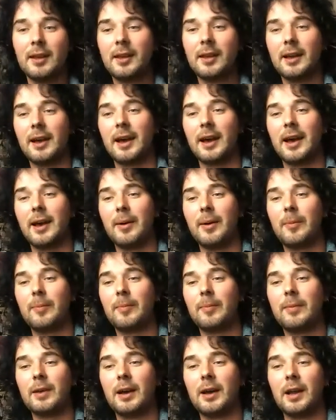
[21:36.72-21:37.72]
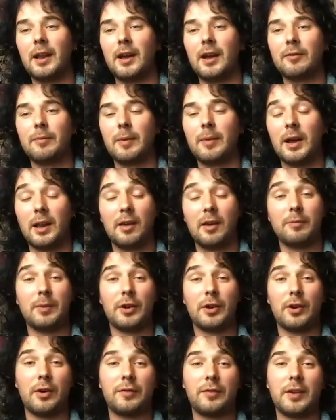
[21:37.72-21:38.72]
I love my
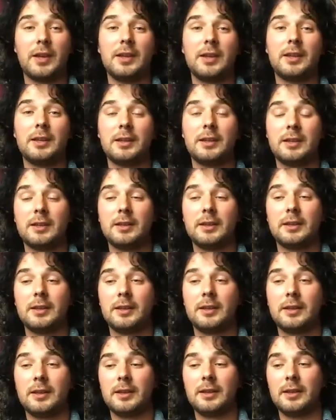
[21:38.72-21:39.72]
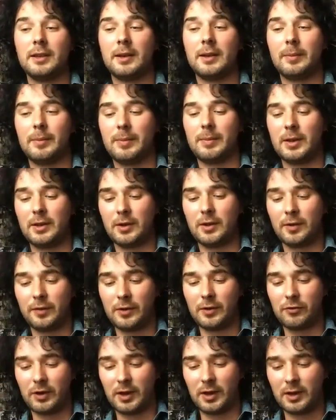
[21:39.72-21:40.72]
coffee. I'm a big coffee
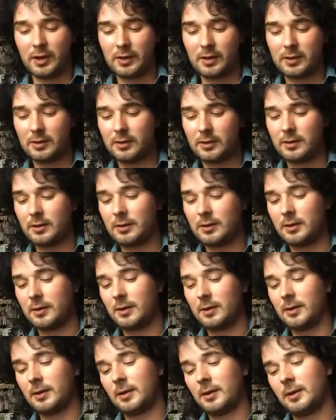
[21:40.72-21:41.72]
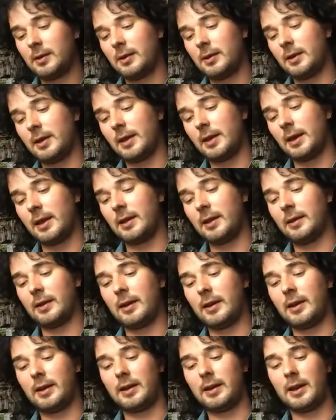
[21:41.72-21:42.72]
drinker, and
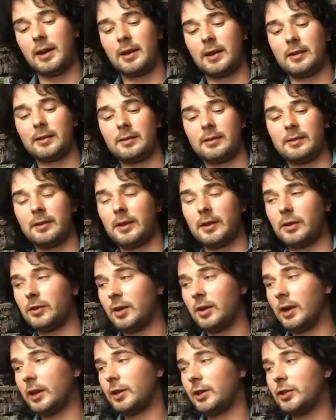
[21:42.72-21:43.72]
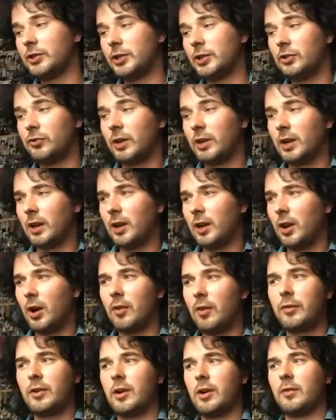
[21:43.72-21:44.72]
yeah, I drink a lot
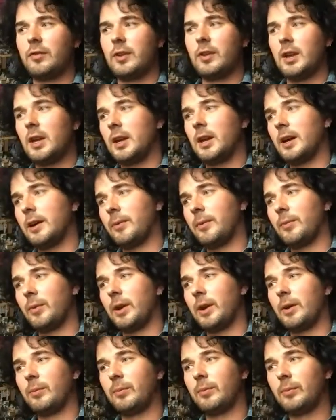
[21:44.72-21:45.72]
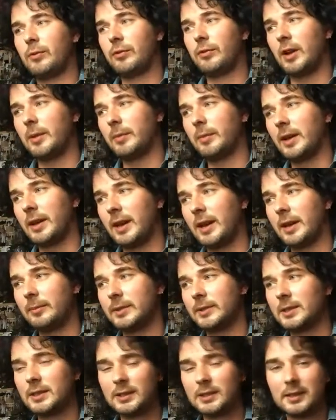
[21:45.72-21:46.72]
of coffee when I'm creating my
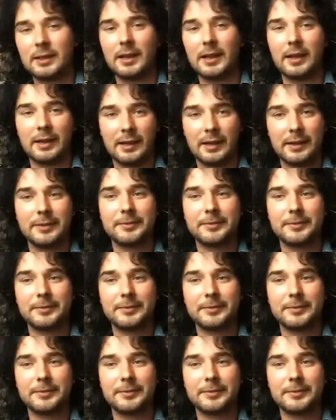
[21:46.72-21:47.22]
games. Yeah.